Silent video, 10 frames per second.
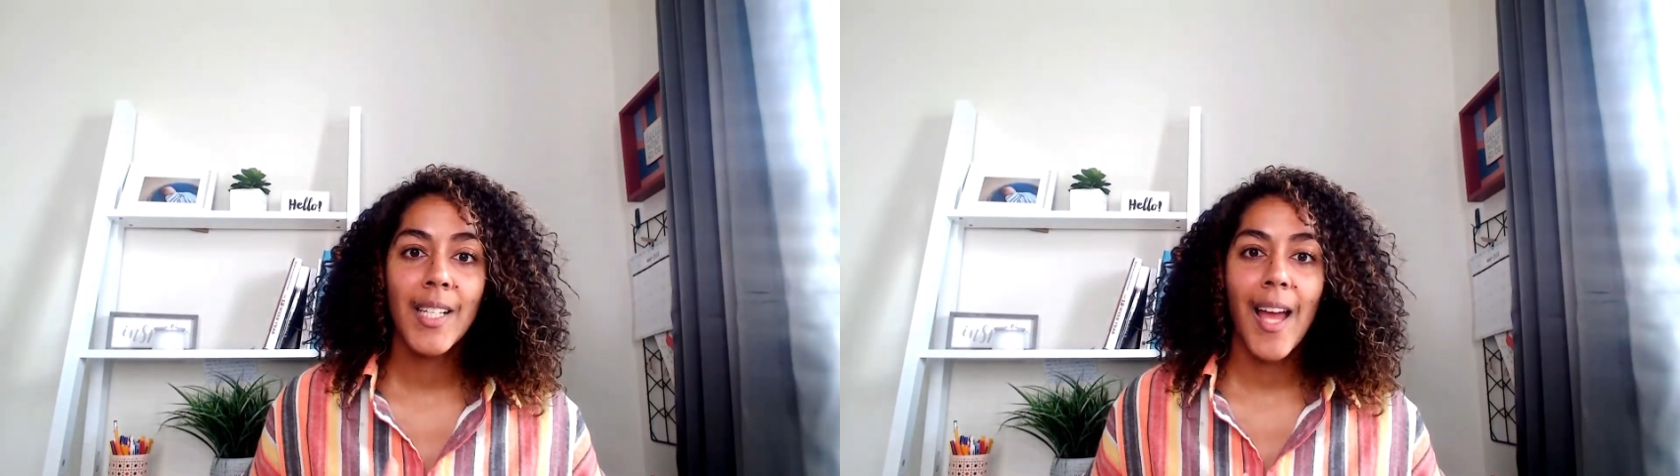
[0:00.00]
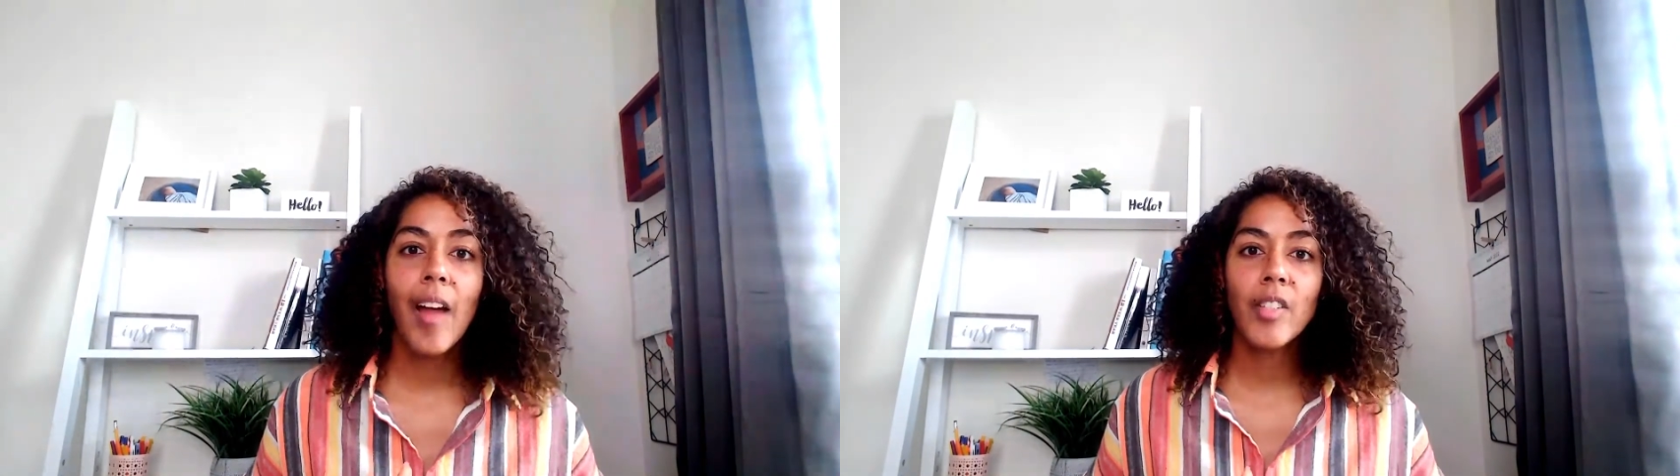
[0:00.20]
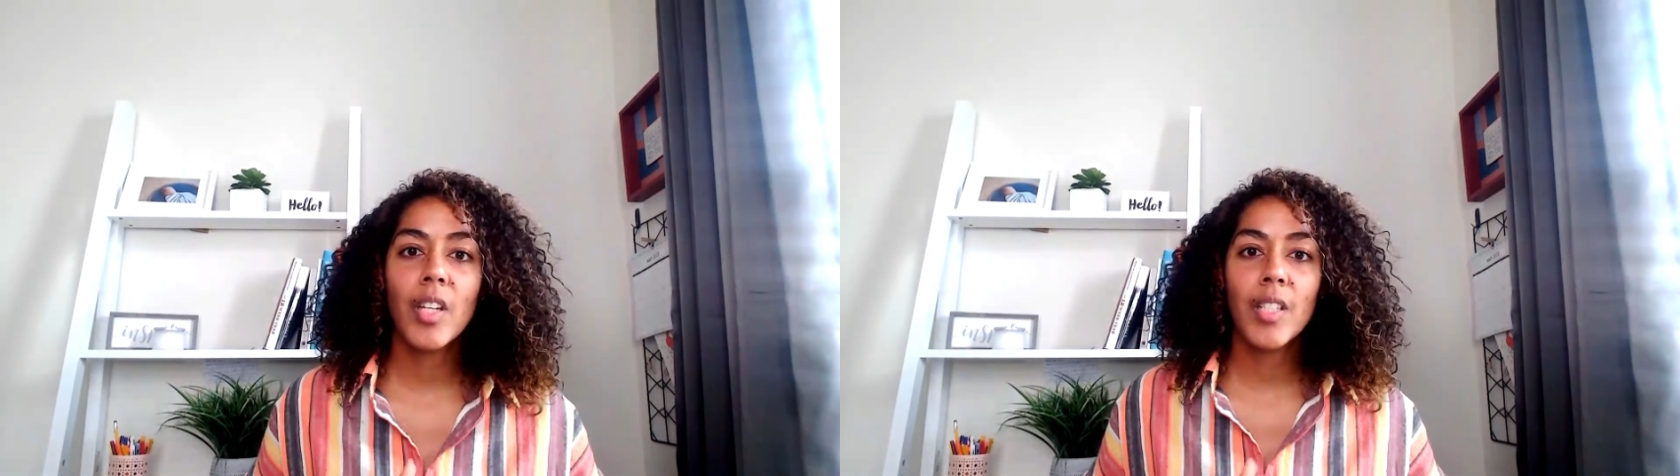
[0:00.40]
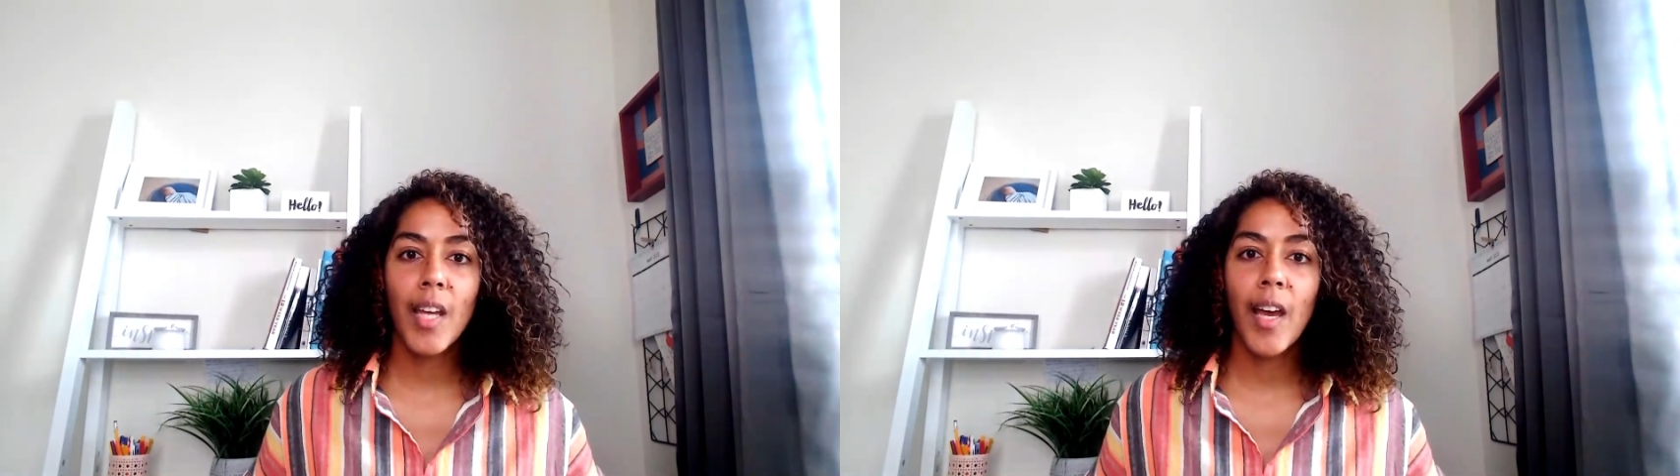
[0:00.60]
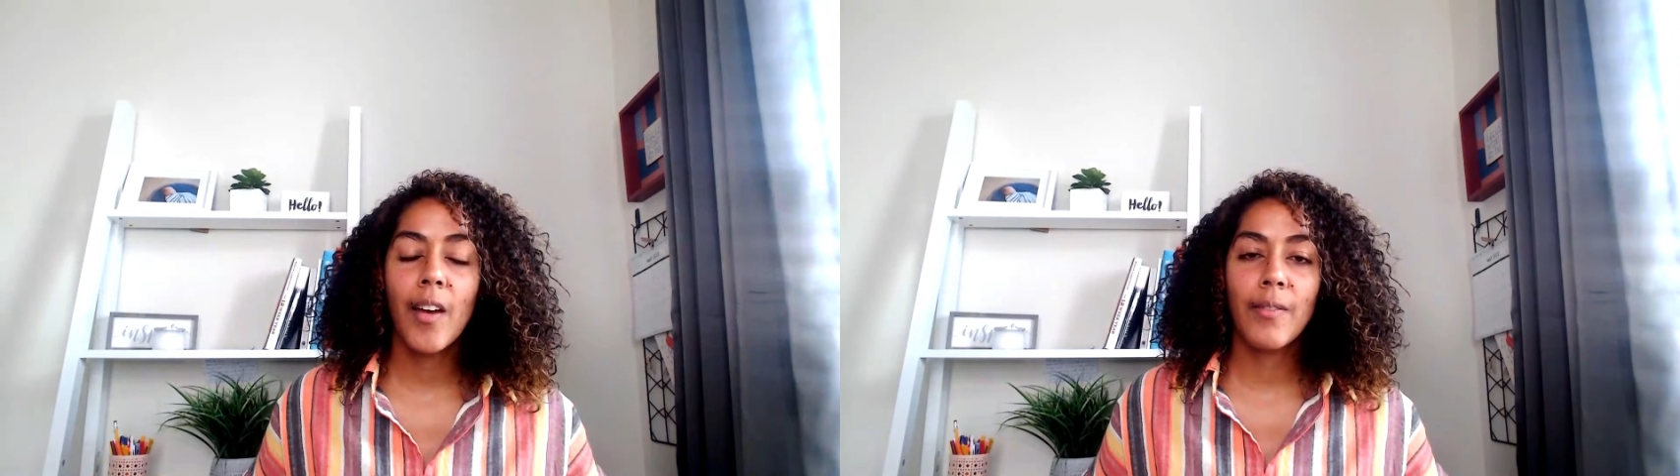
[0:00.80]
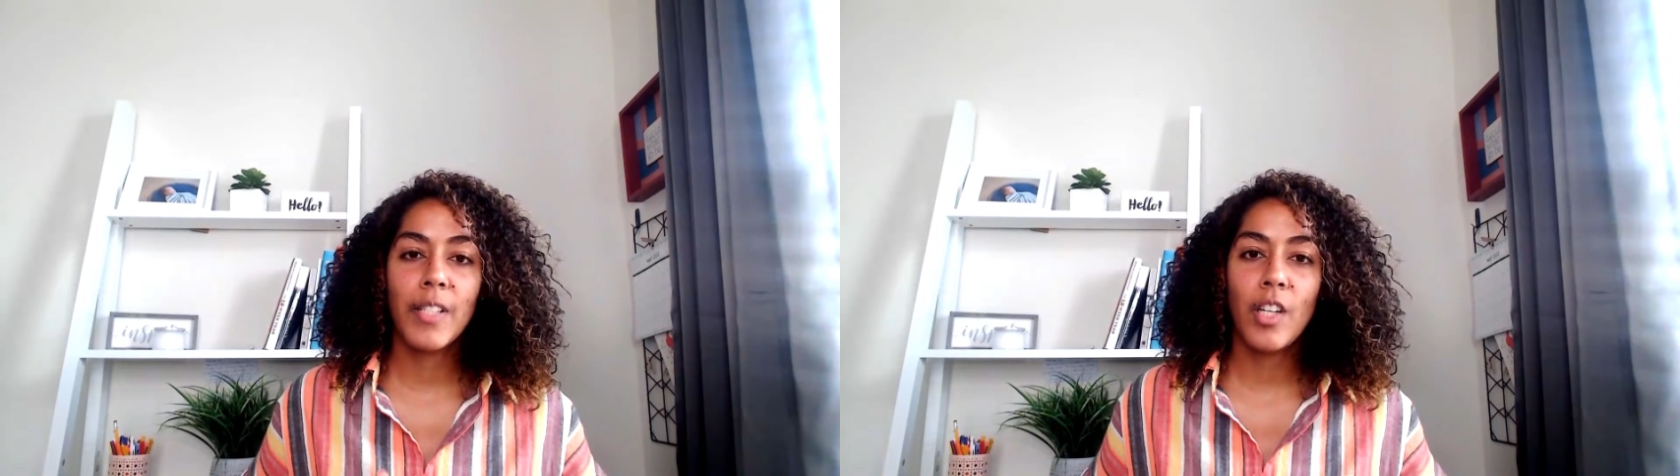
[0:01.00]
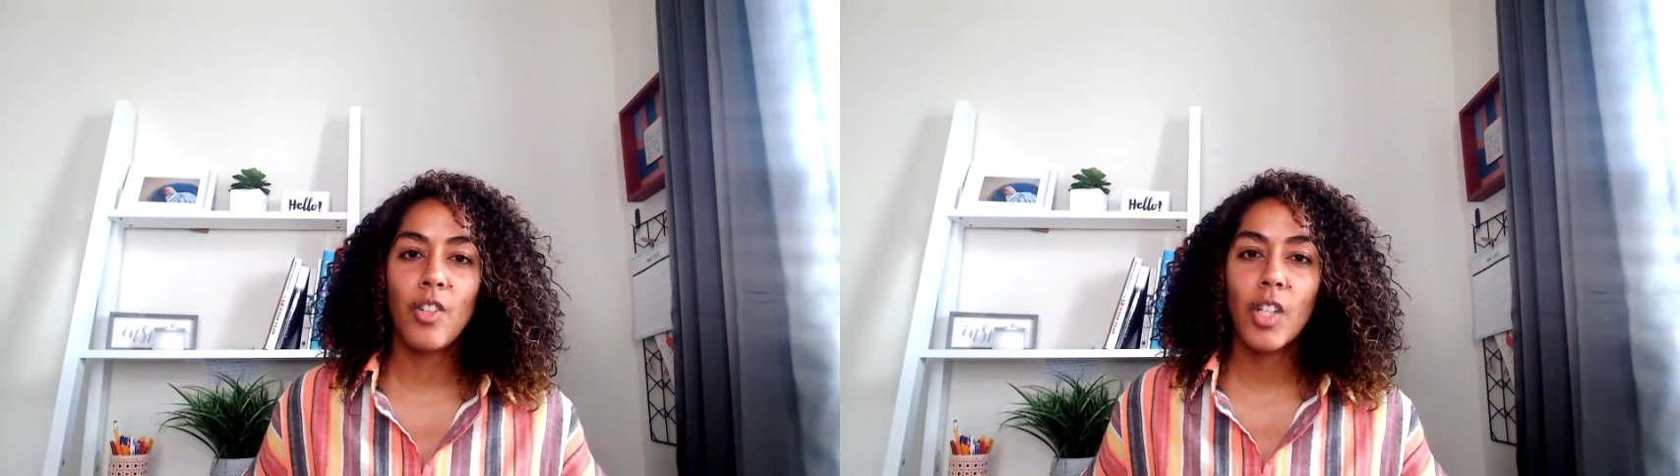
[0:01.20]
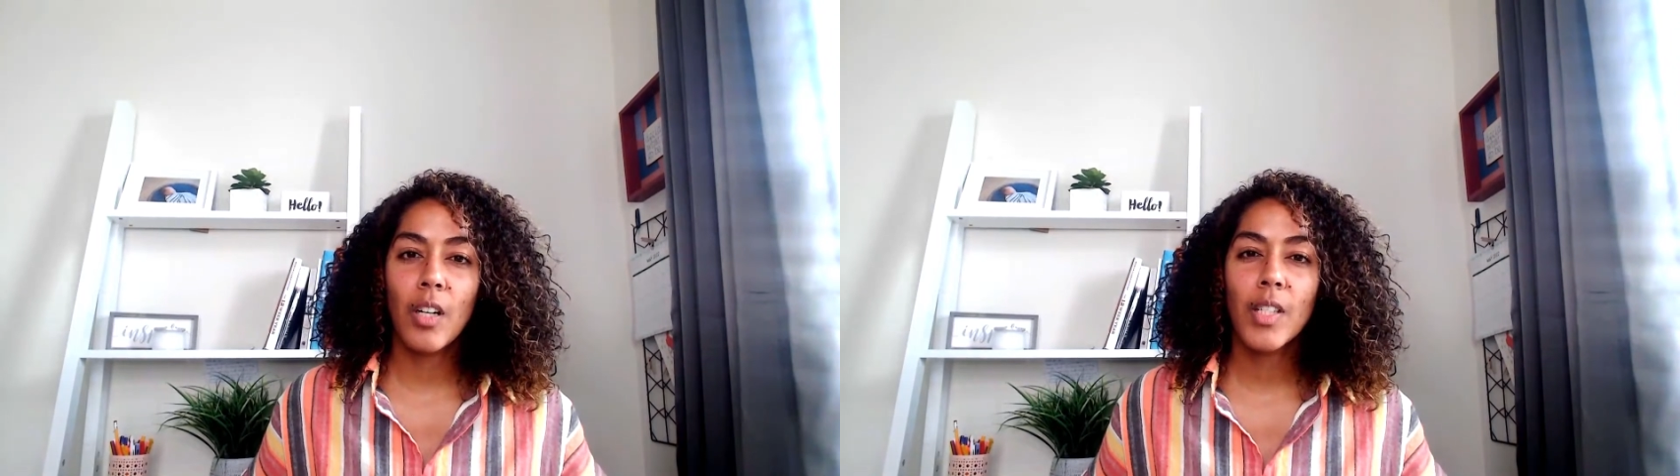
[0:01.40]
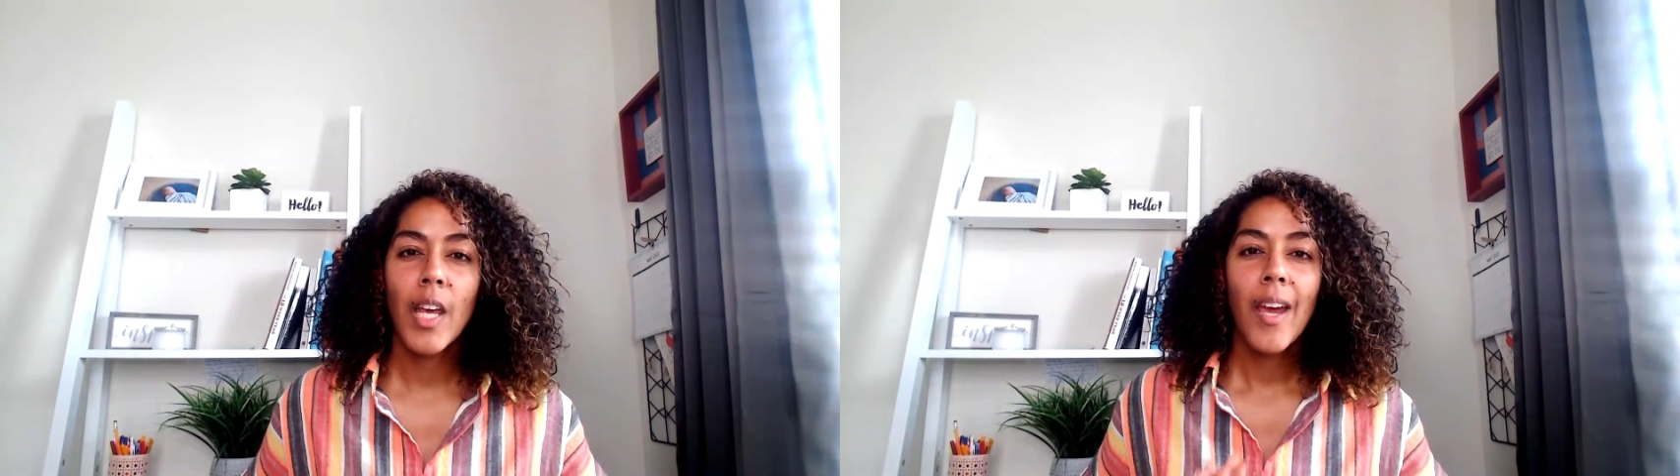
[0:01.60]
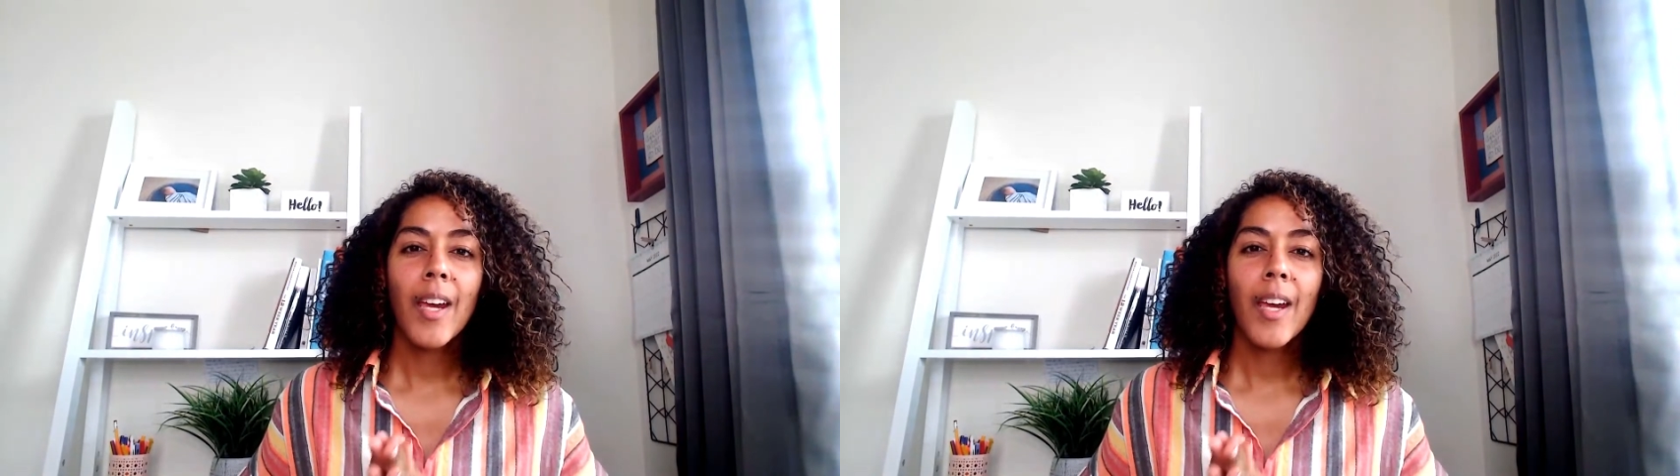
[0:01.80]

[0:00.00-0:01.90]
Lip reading: not just of teachers,